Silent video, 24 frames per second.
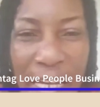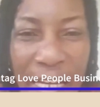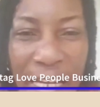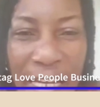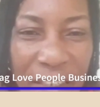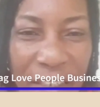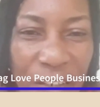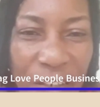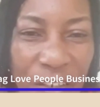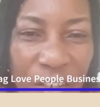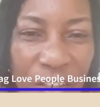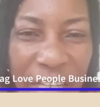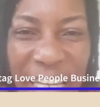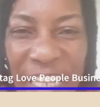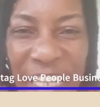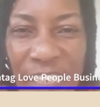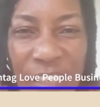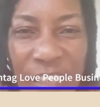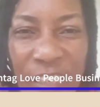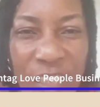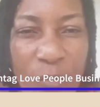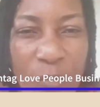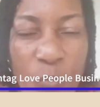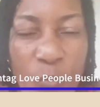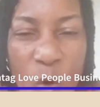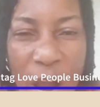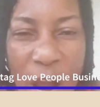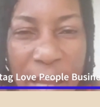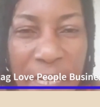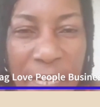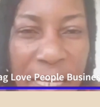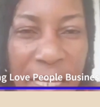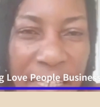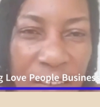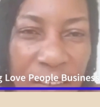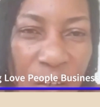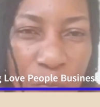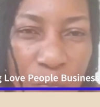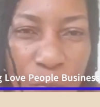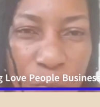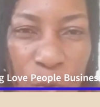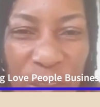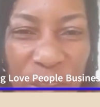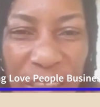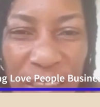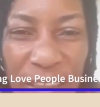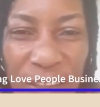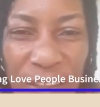the little kinky boy, the little
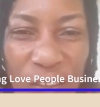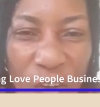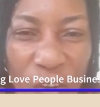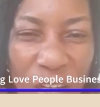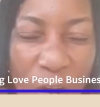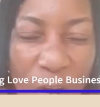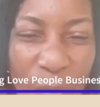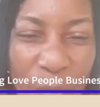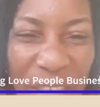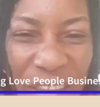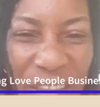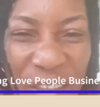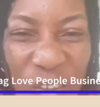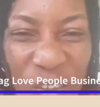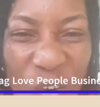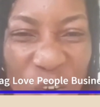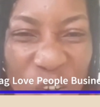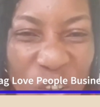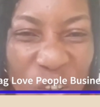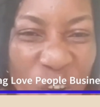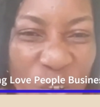pussy sucker with suck